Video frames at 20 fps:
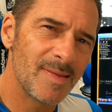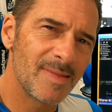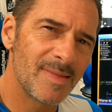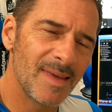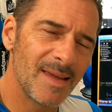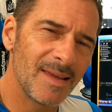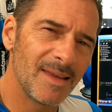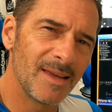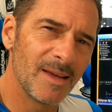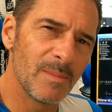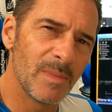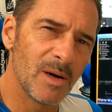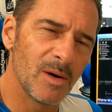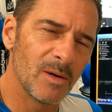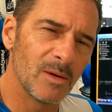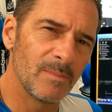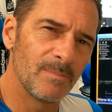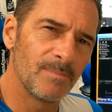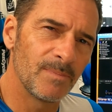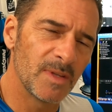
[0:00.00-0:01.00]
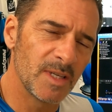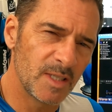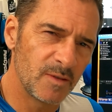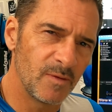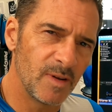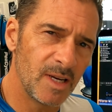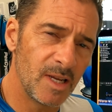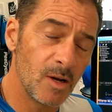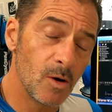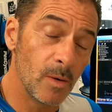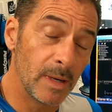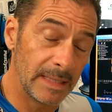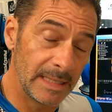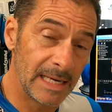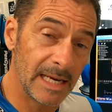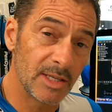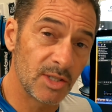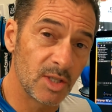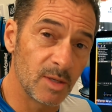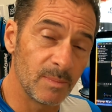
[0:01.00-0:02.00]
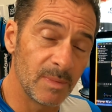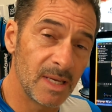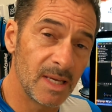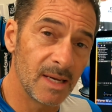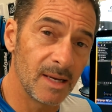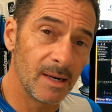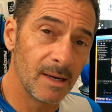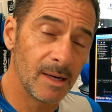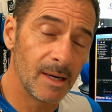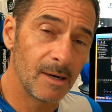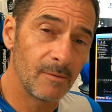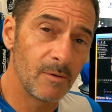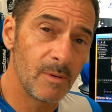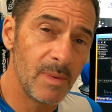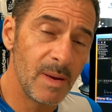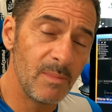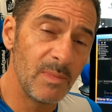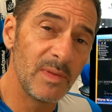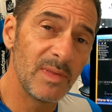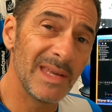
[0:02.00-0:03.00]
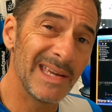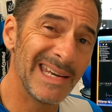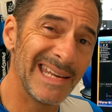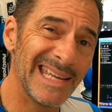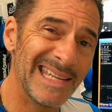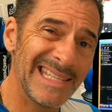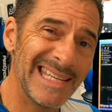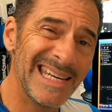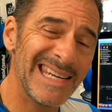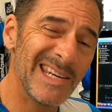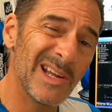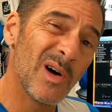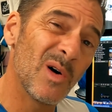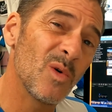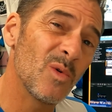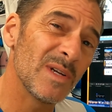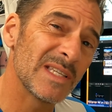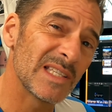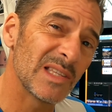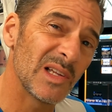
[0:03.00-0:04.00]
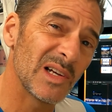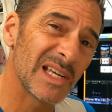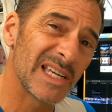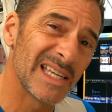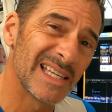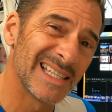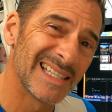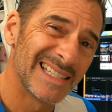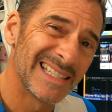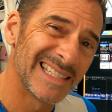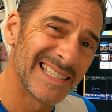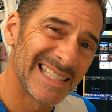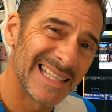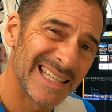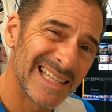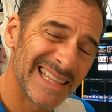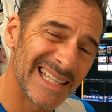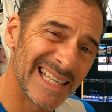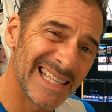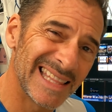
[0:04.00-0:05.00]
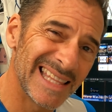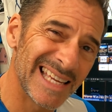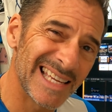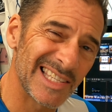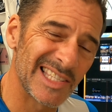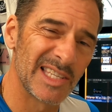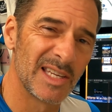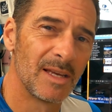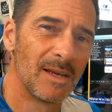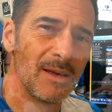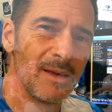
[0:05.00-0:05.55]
thinking about this video and custom kit, I remembered that it didn't always look like this.